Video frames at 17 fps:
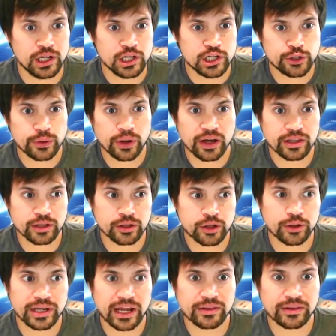So you either
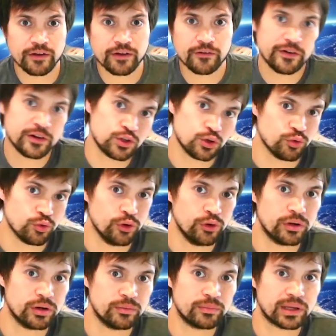go down the official
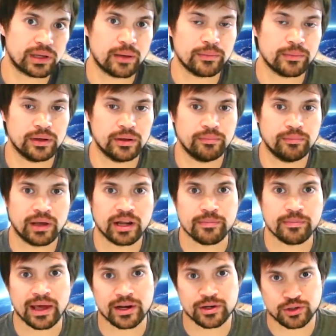route and become a money
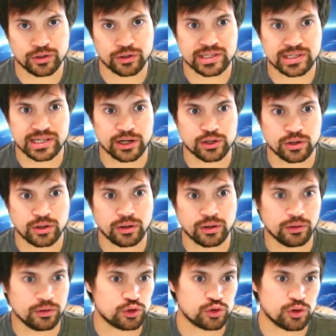manager,
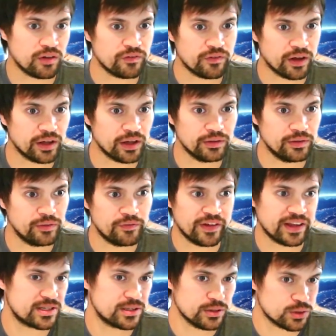etc., and try and find
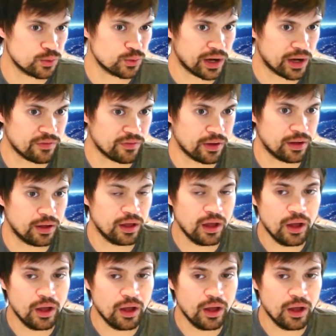investors or whatever,